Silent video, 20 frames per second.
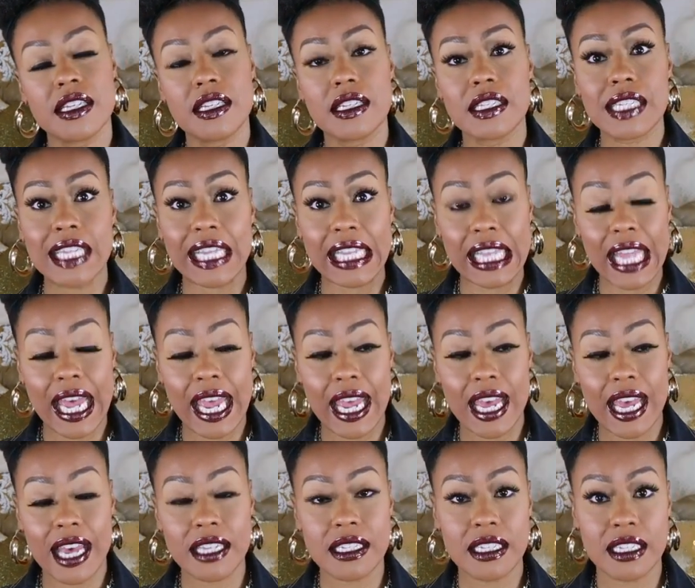It's
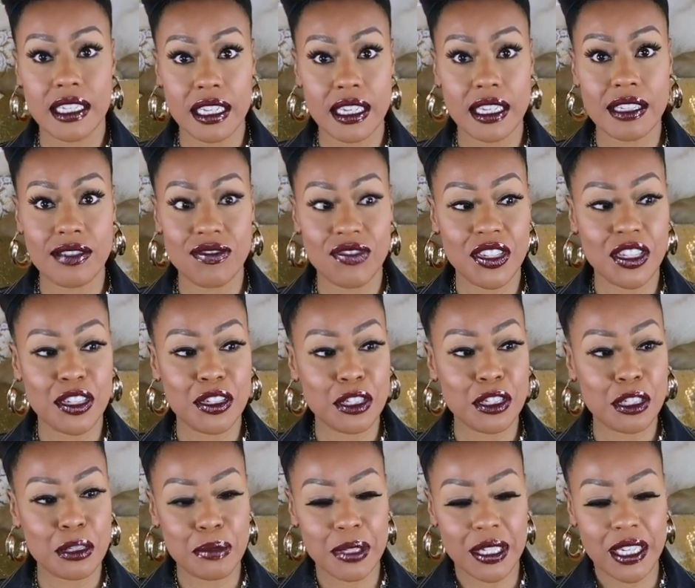glass. It does feel
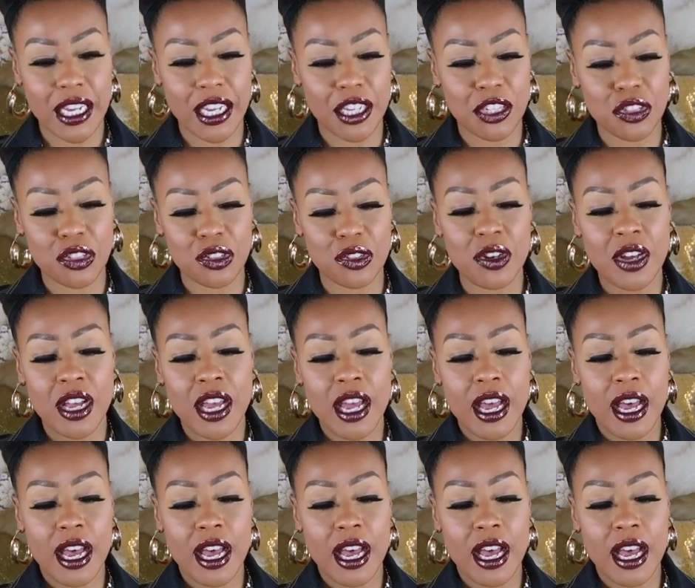substantial.